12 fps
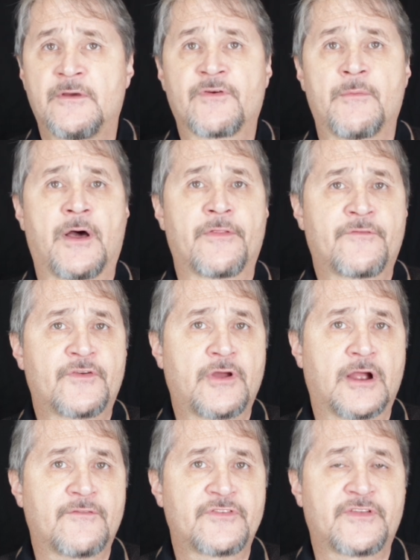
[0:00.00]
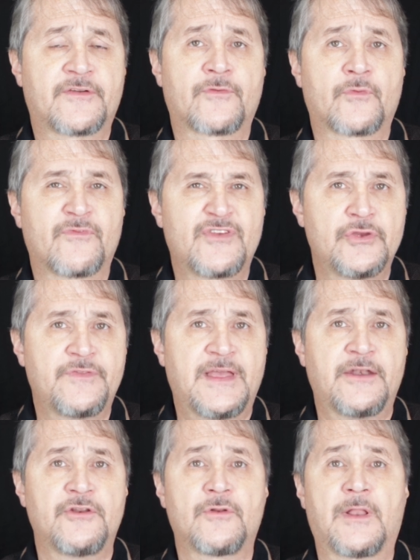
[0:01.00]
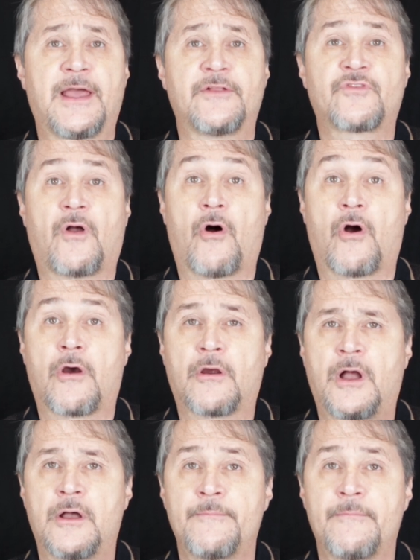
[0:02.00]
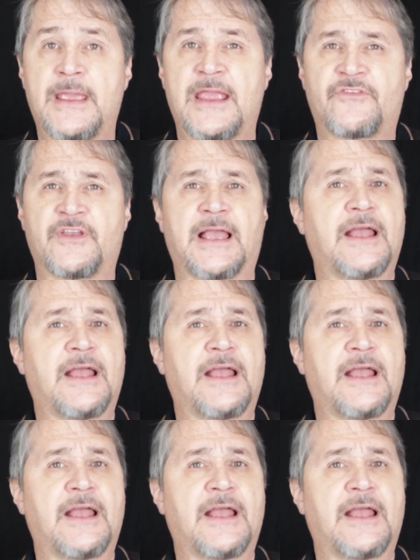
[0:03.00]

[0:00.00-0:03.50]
from other photographers that have reviewed that new lens are amazing.